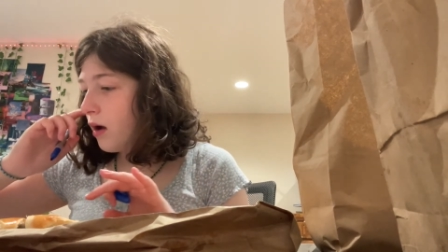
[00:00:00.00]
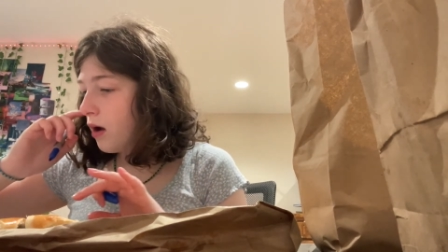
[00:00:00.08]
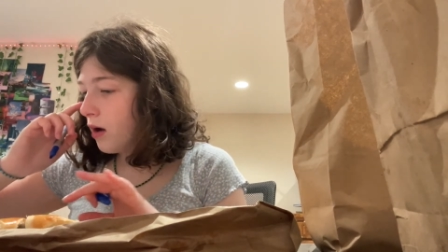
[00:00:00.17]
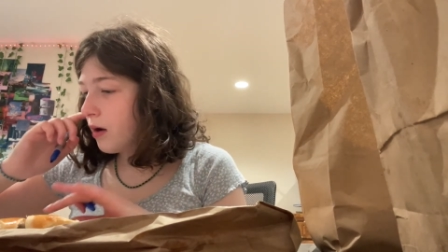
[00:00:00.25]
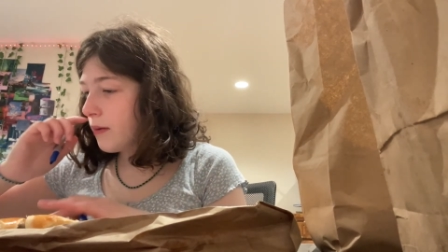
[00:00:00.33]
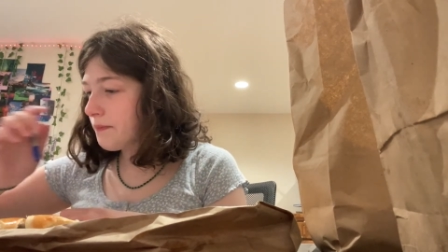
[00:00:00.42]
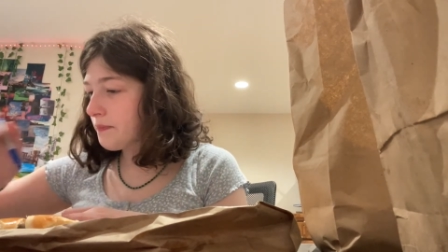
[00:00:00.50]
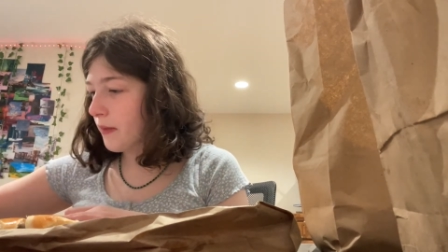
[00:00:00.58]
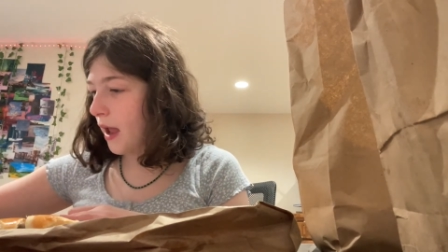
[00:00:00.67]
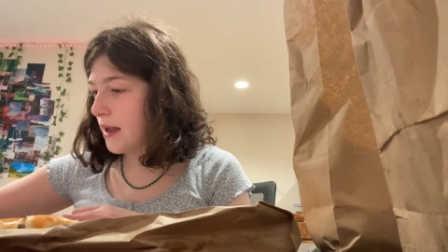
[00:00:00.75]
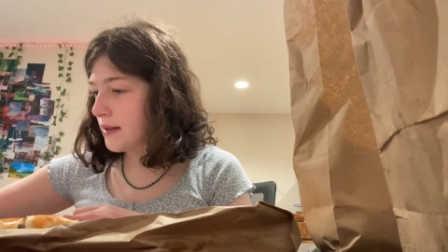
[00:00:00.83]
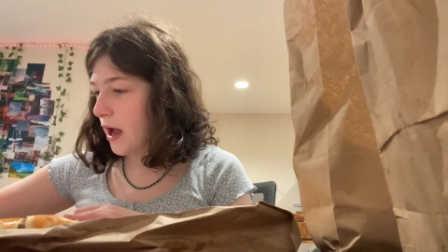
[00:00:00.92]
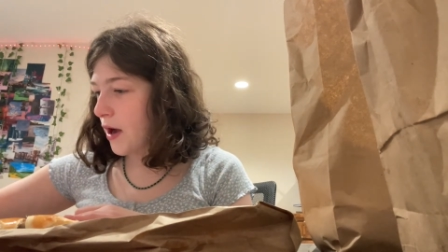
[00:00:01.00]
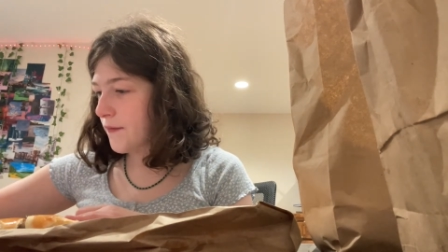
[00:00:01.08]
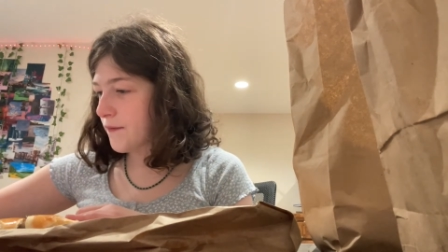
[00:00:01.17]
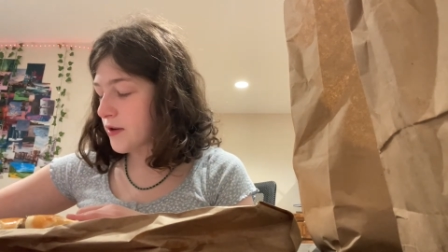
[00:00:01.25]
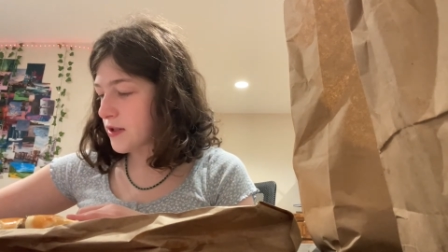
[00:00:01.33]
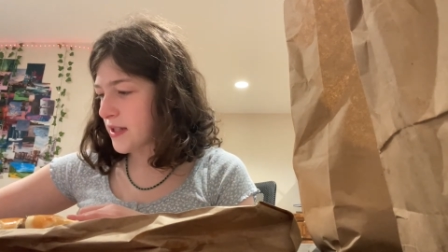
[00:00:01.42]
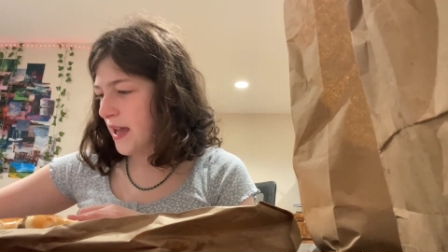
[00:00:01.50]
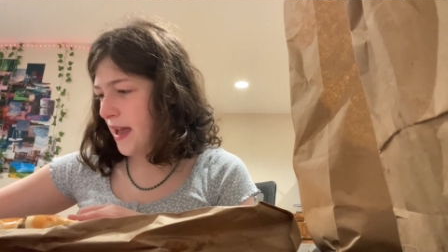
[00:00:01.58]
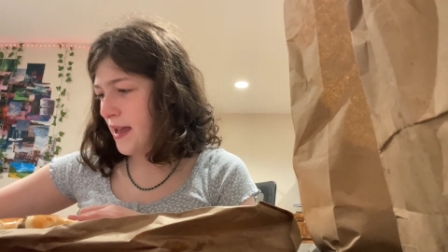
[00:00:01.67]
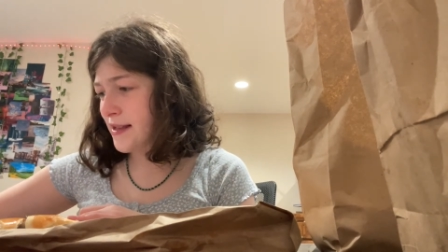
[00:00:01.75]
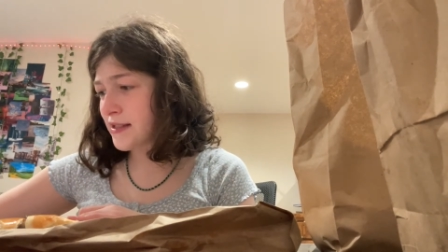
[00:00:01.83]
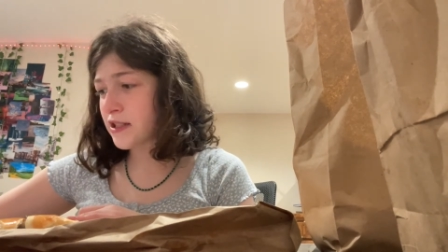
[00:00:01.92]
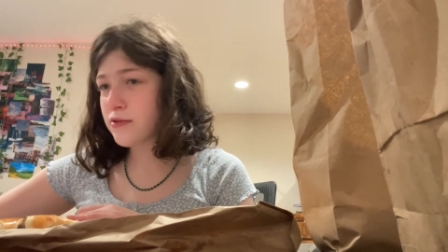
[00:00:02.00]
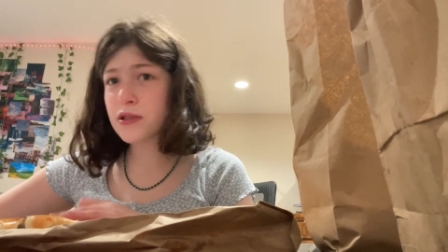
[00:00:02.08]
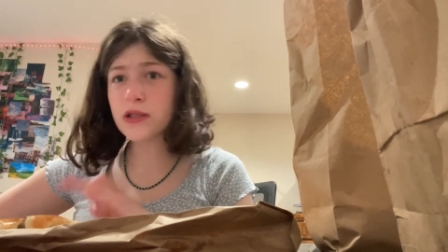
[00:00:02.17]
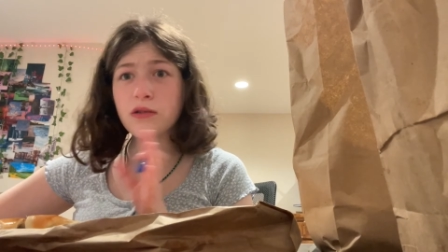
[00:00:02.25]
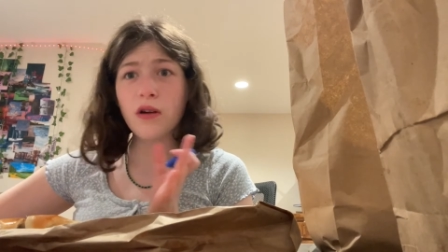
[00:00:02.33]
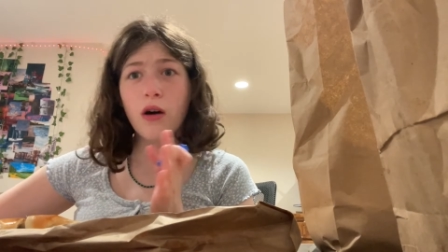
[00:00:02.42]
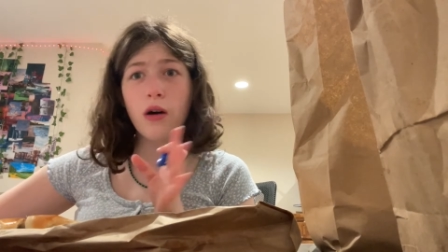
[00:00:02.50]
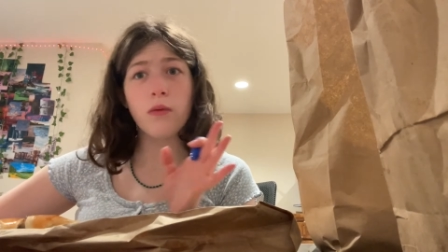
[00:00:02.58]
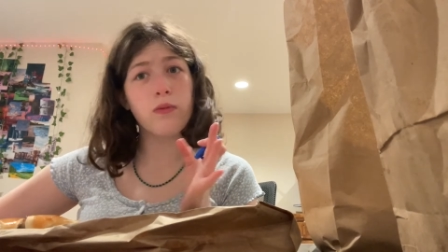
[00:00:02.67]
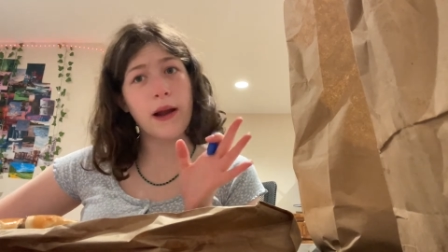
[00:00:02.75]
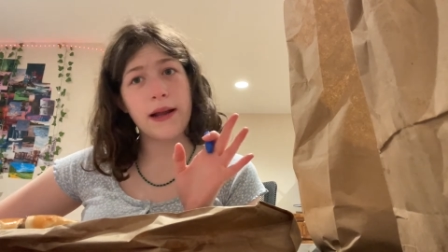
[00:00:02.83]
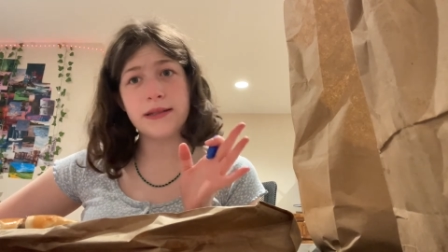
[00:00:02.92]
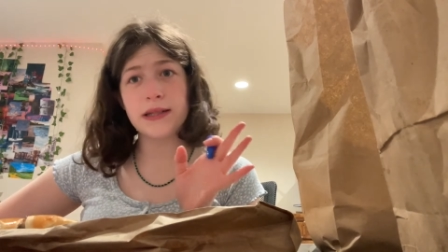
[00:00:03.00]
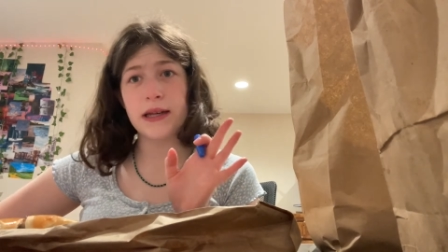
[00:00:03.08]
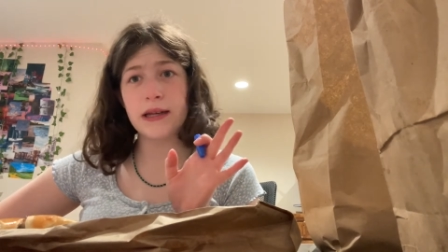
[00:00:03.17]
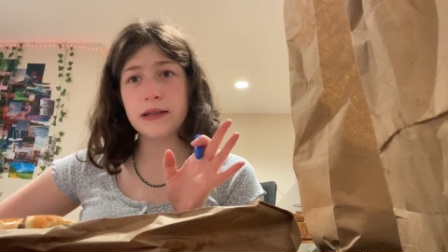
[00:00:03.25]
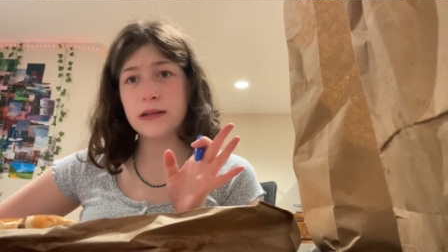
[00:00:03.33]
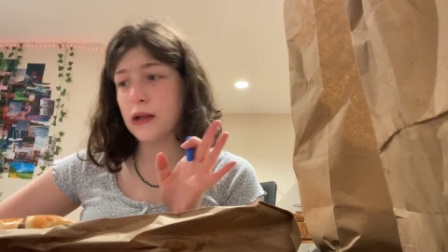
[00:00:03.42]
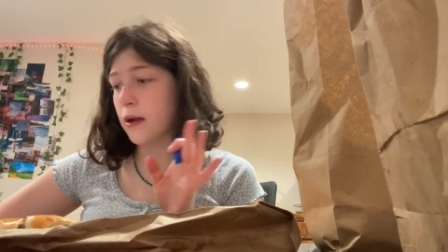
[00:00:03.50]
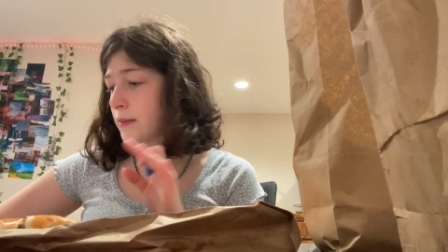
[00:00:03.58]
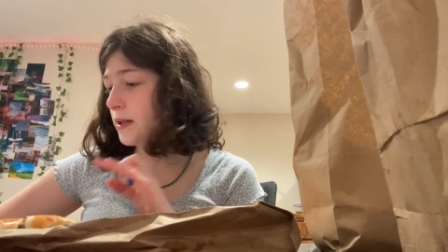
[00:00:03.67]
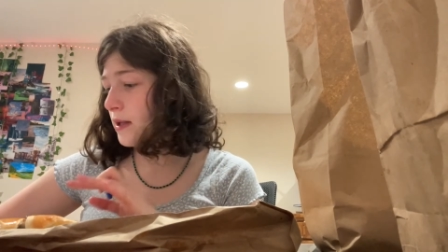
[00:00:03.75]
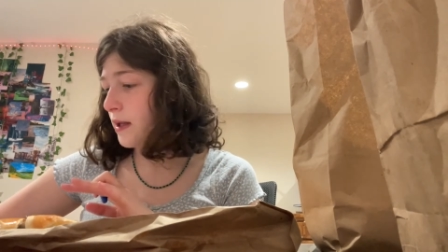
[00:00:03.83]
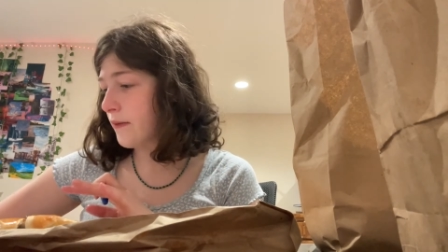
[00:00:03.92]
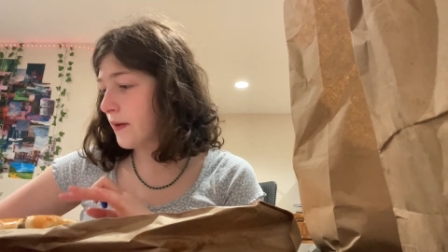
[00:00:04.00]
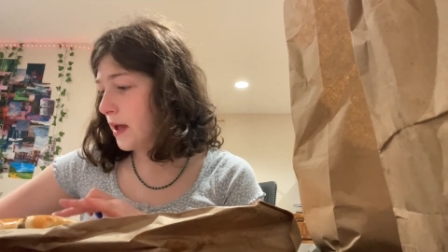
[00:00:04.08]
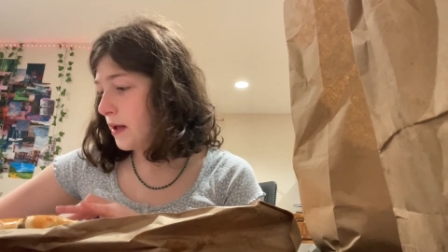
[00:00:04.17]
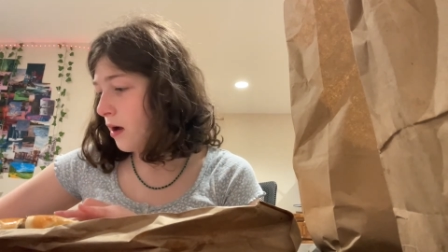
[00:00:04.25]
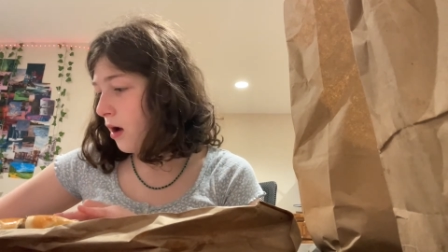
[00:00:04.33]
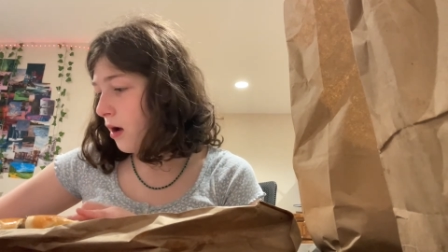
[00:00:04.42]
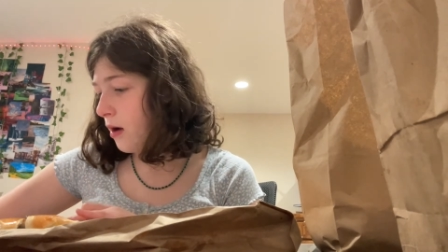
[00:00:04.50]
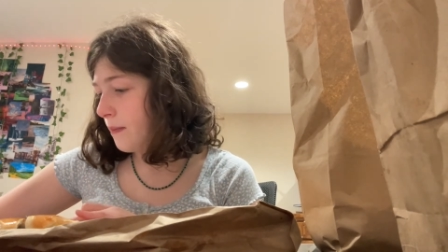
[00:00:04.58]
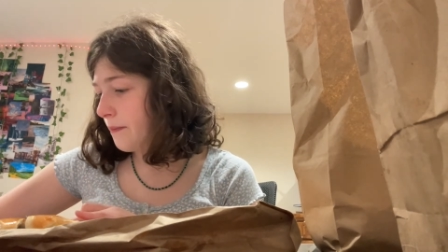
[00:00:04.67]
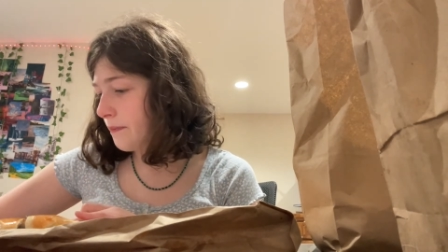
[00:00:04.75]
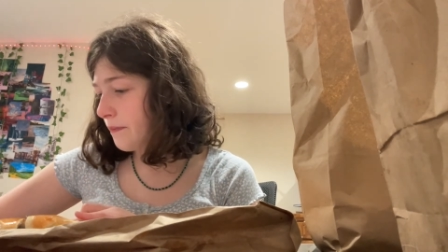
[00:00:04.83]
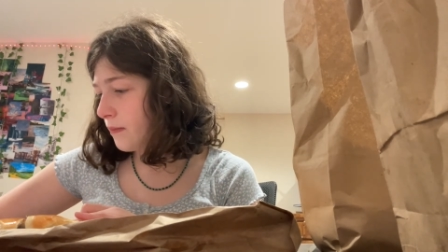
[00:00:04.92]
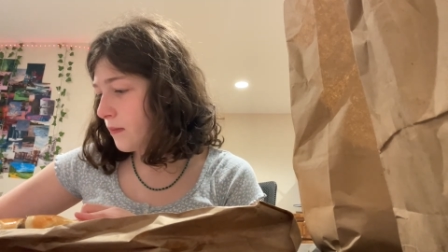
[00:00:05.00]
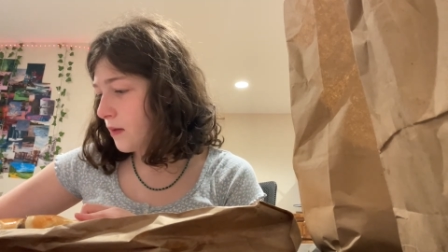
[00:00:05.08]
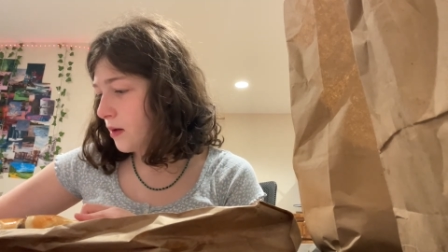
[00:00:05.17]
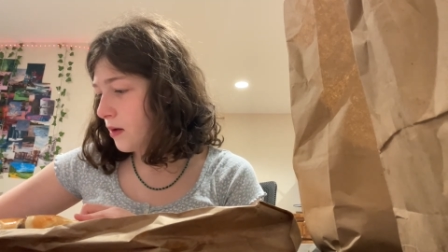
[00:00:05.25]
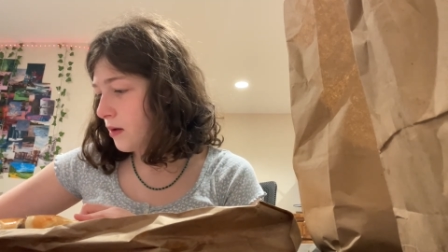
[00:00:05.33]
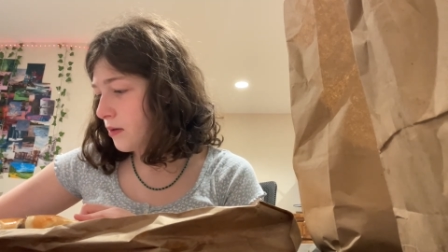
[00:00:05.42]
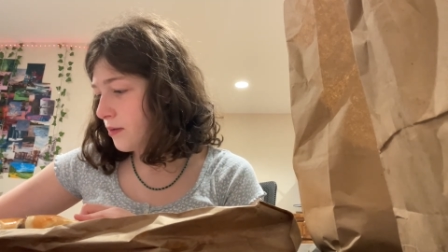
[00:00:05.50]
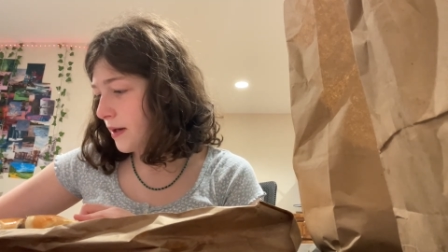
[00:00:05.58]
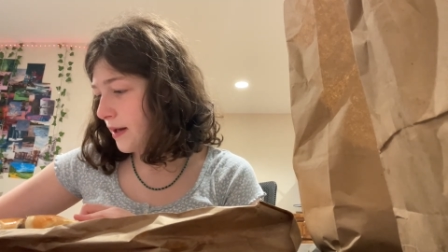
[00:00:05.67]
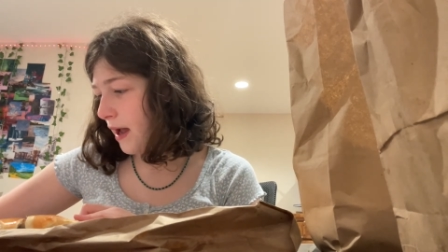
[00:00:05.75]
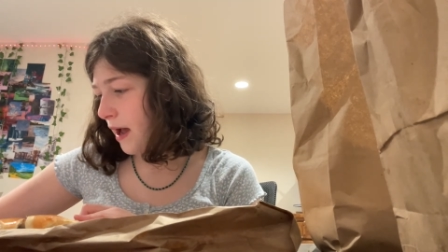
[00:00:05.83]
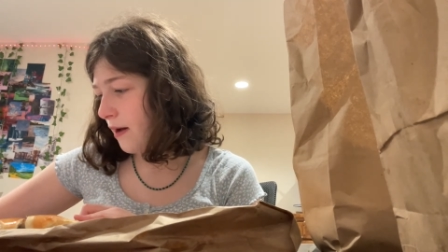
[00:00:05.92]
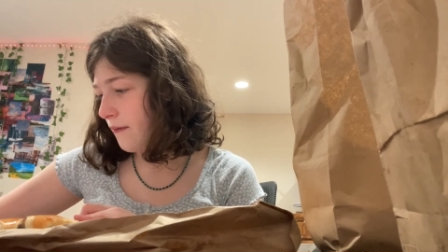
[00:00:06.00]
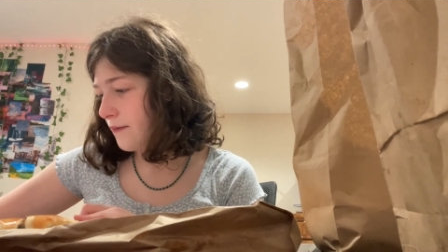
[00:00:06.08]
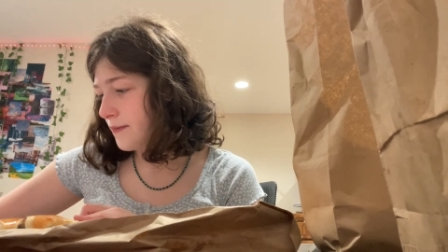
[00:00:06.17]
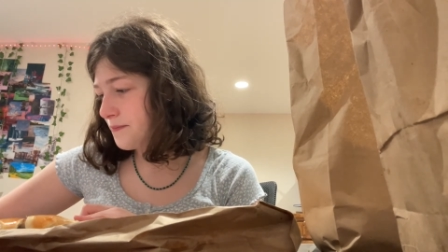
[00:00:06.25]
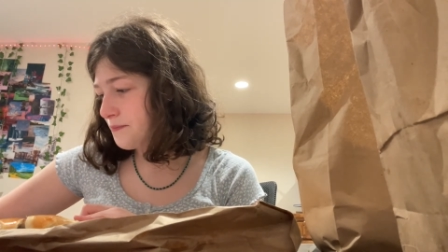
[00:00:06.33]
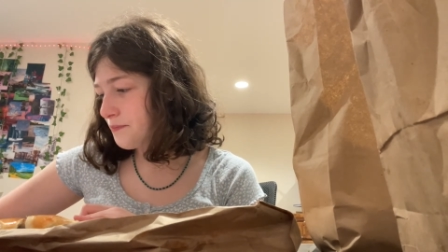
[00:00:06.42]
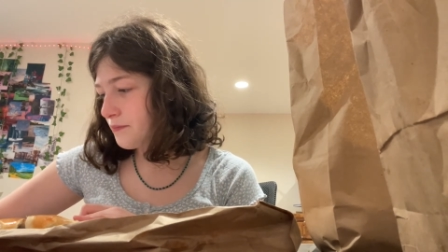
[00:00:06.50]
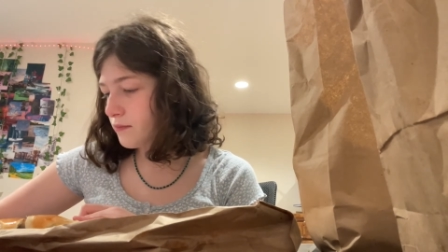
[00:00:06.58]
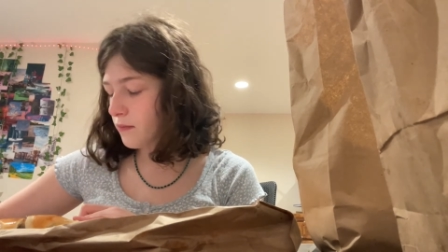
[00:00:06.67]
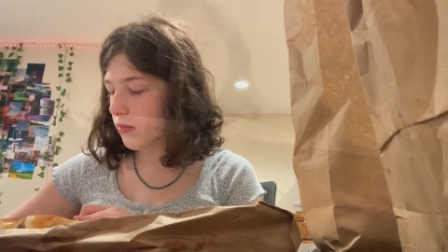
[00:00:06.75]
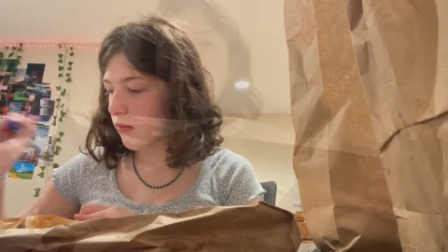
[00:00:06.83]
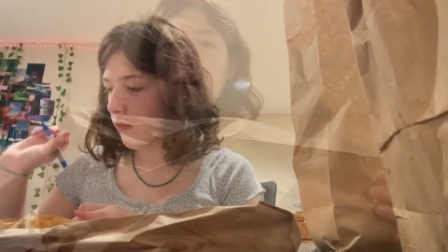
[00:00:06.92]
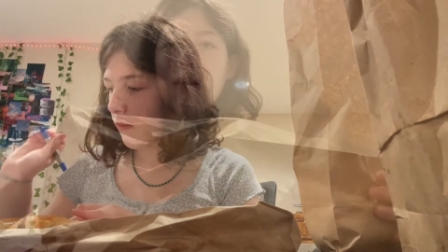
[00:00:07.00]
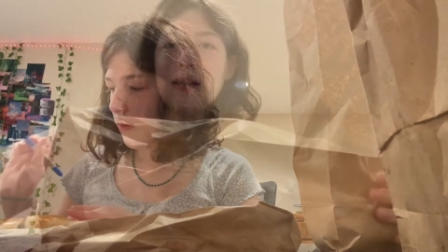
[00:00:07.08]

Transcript: And now for taste, it was an alright taste. I'm gonna give it a 3.5. Okay,